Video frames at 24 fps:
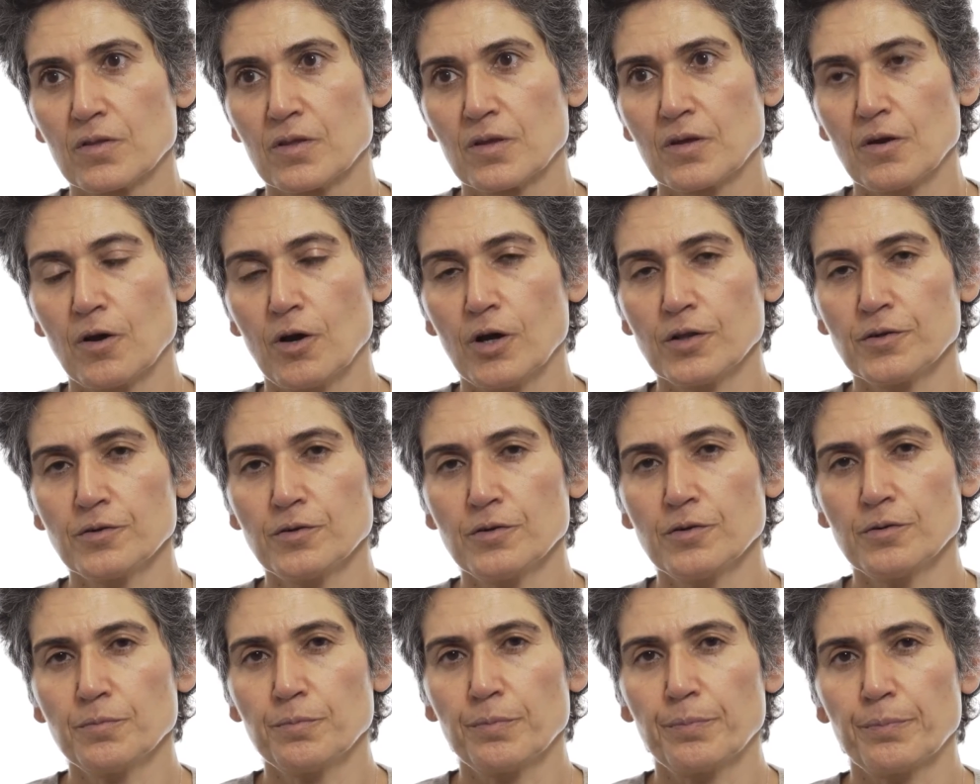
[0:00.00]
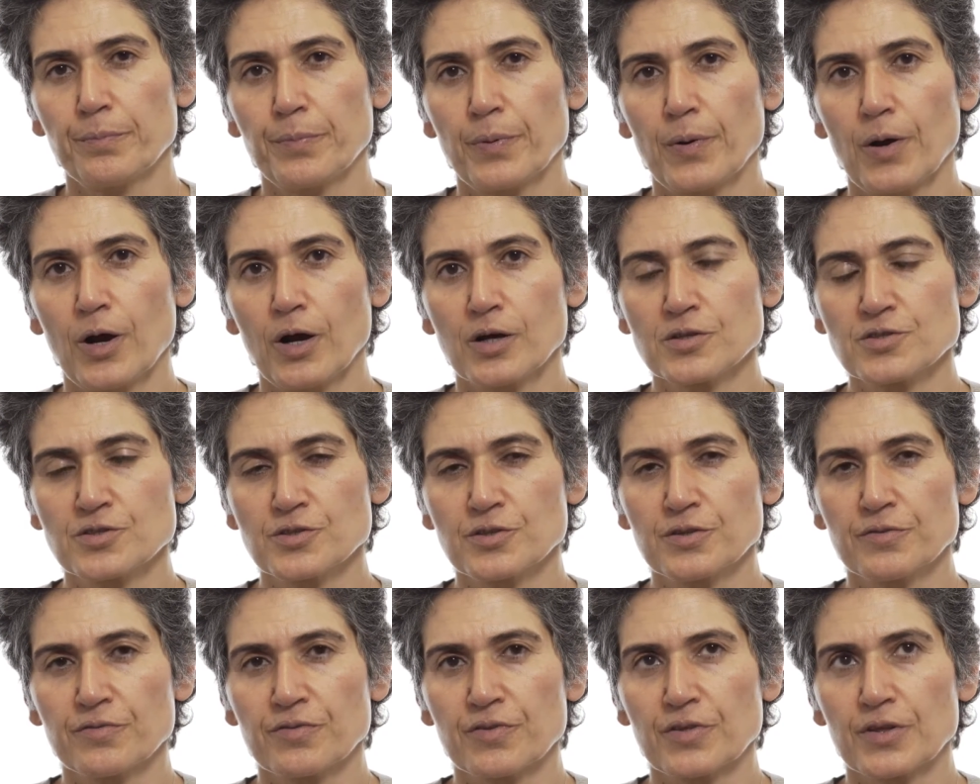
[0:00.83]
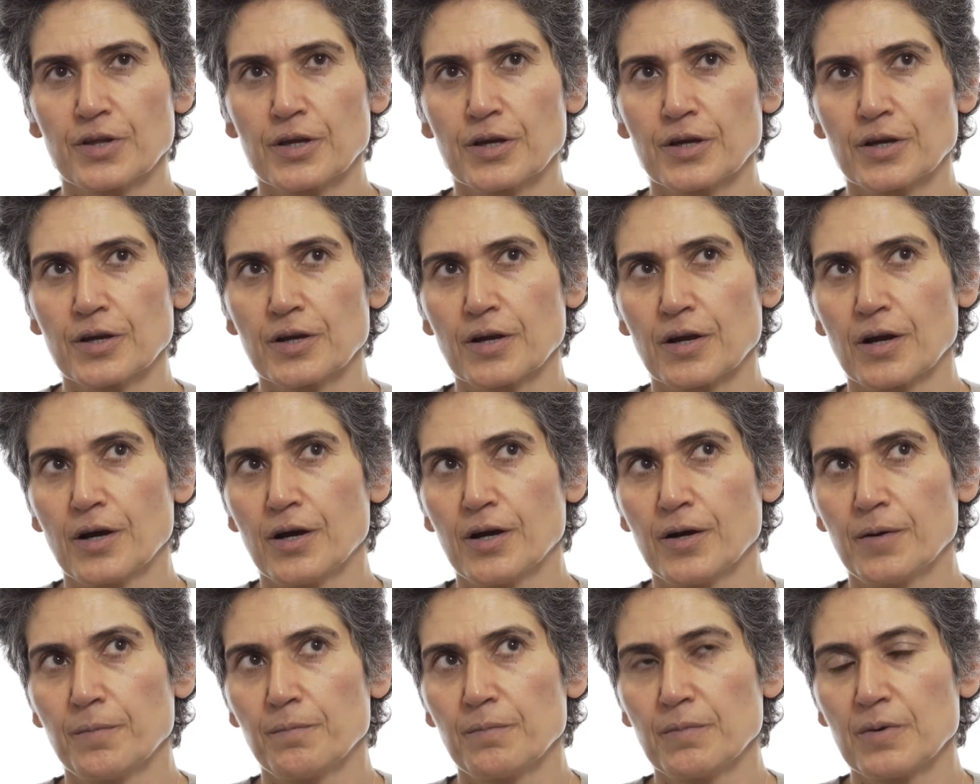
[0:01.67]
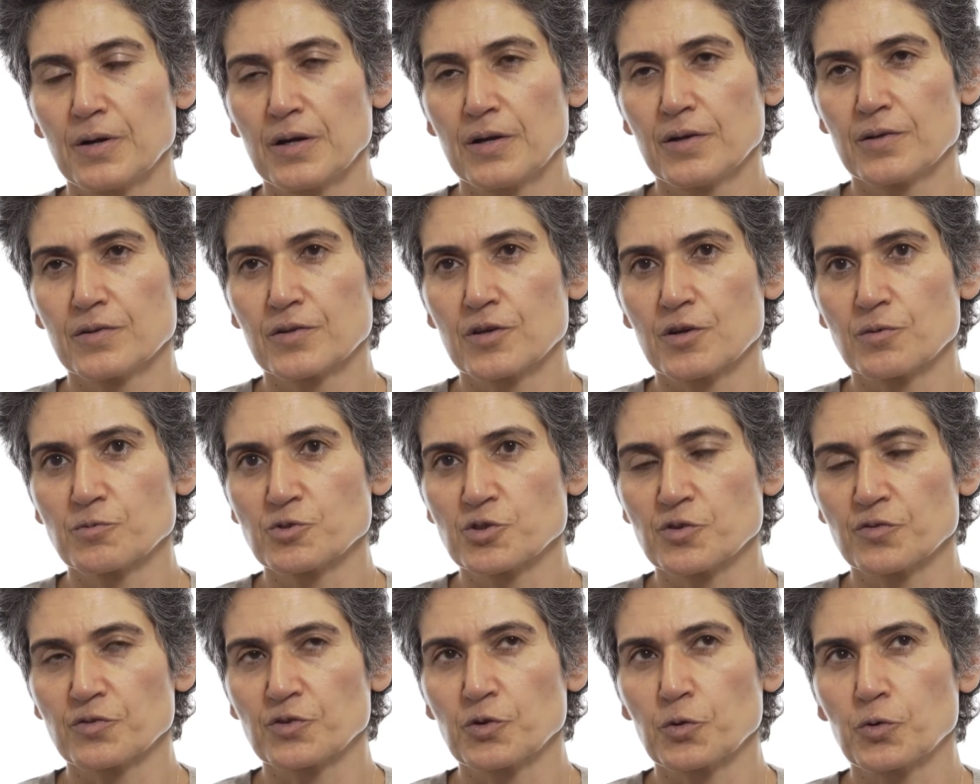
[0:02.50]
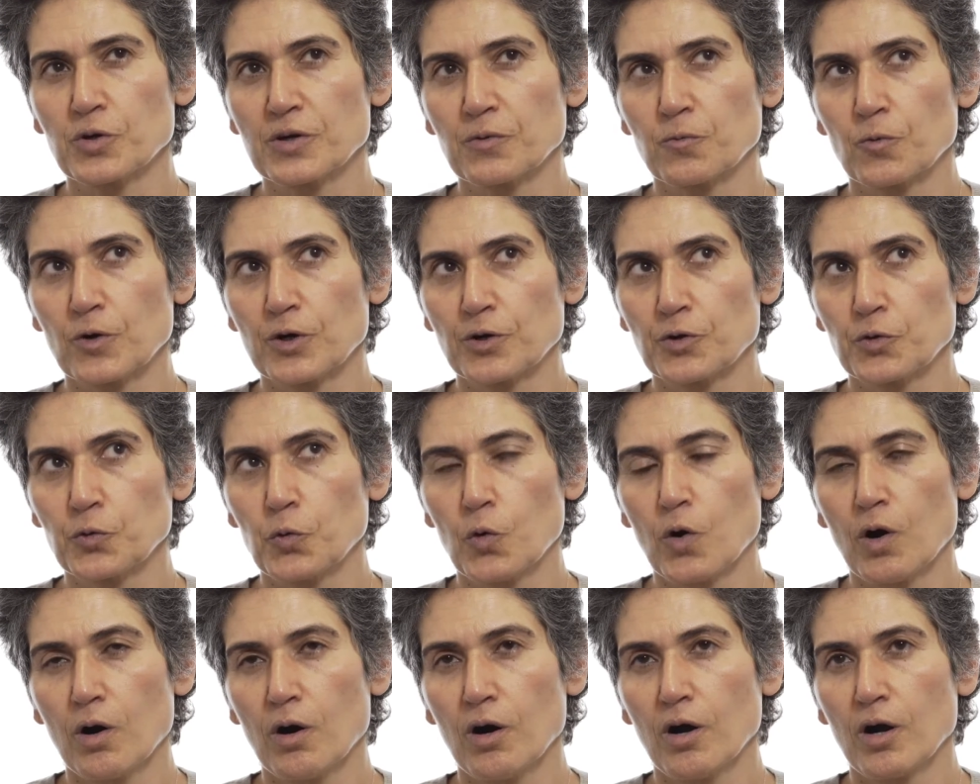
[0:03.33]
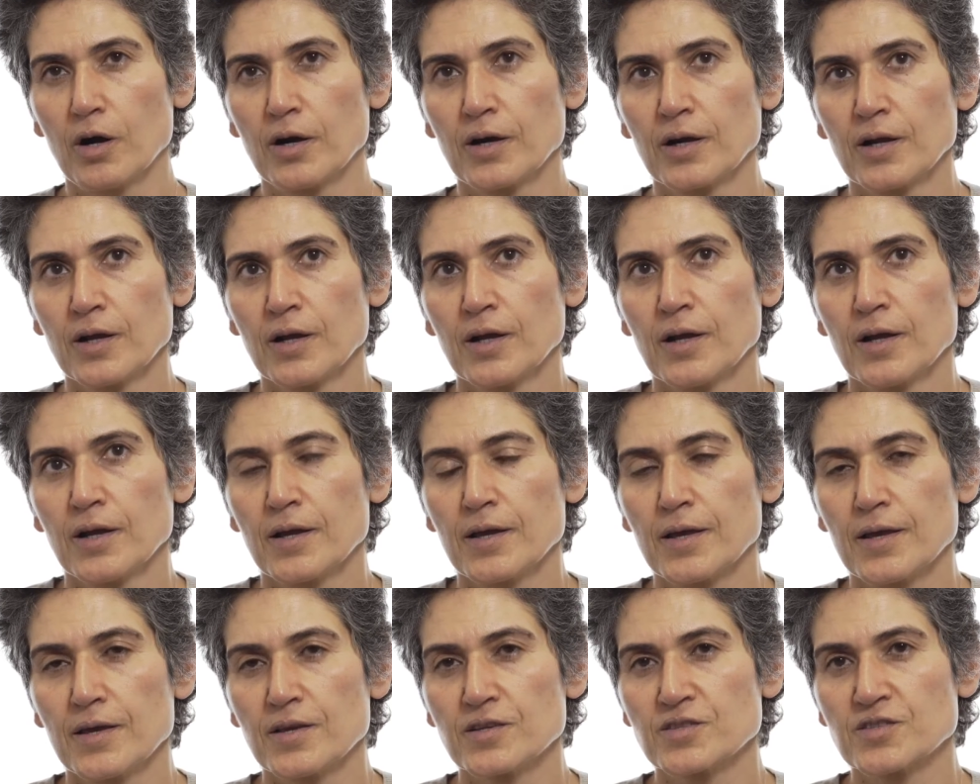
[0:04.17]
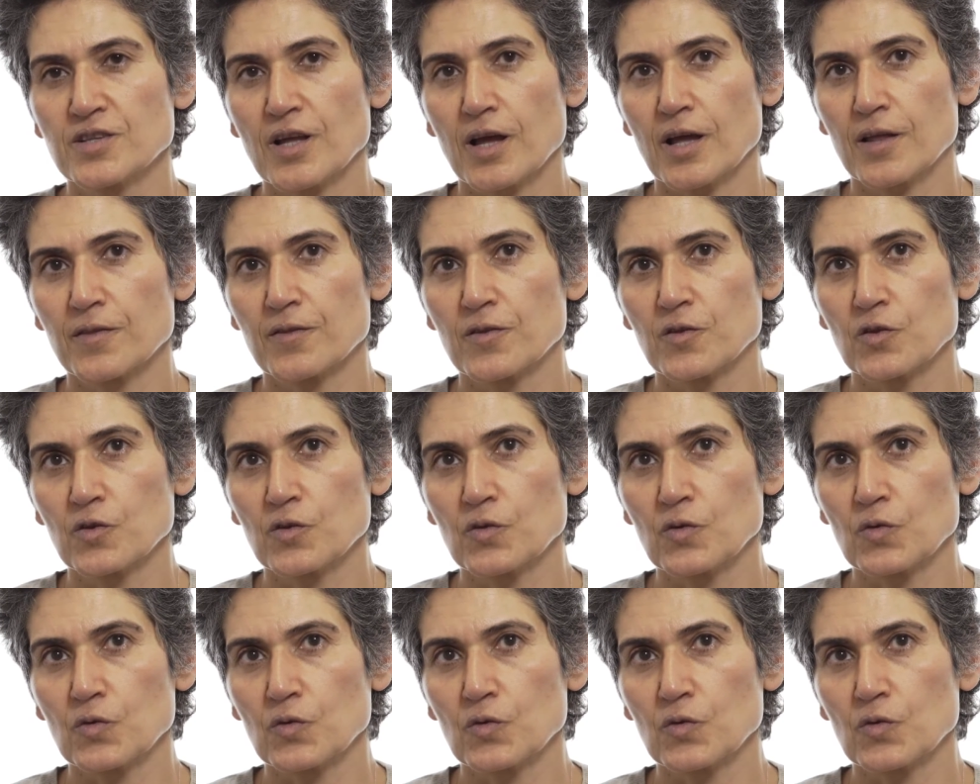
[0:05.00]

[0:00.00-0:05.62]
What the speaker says: The other positive thing in terms of knowing where you are is that,